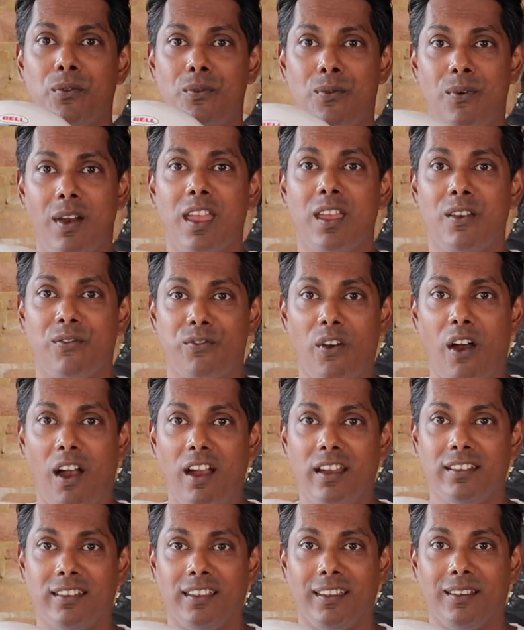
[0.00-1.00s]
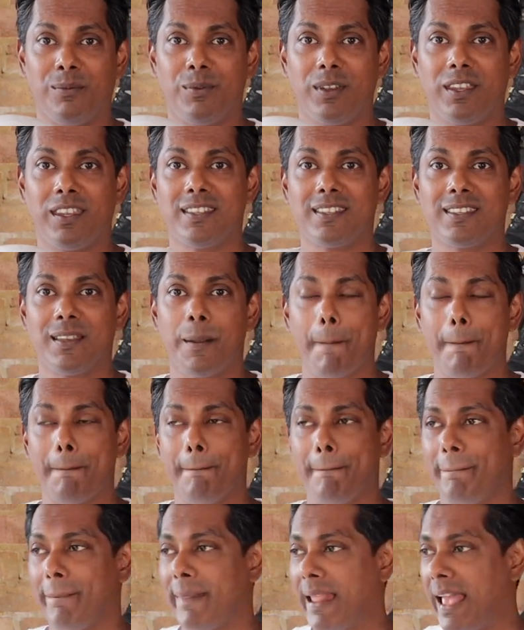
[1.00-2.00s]
way of riding, because
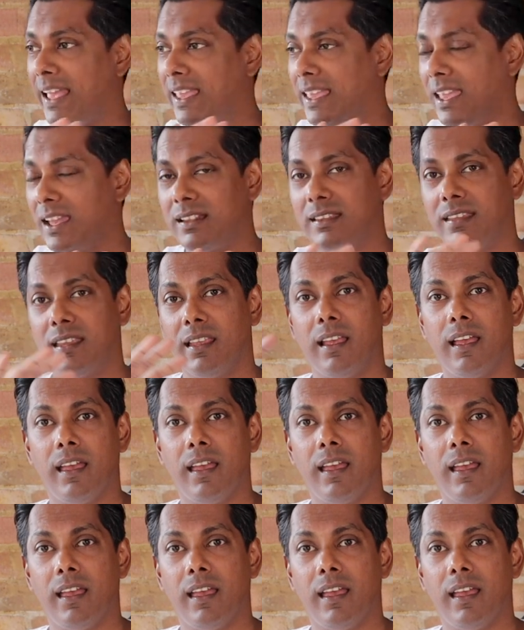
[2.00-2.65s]
I get